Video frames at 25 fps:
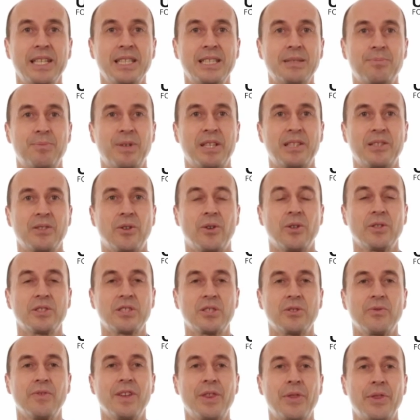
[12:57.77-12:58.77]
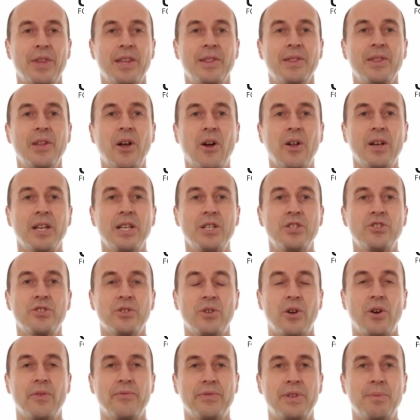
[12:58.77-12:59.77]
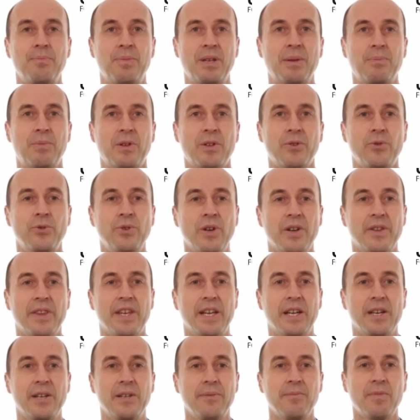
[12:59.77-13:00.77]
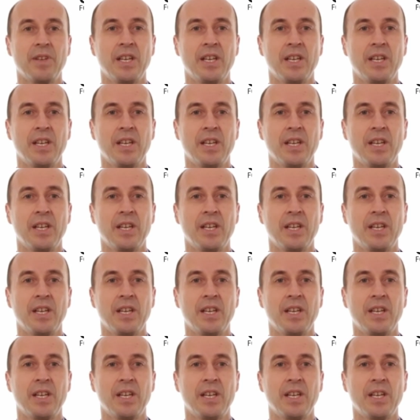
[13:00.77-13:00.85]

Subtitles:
but also with the knowledge of the people who are there.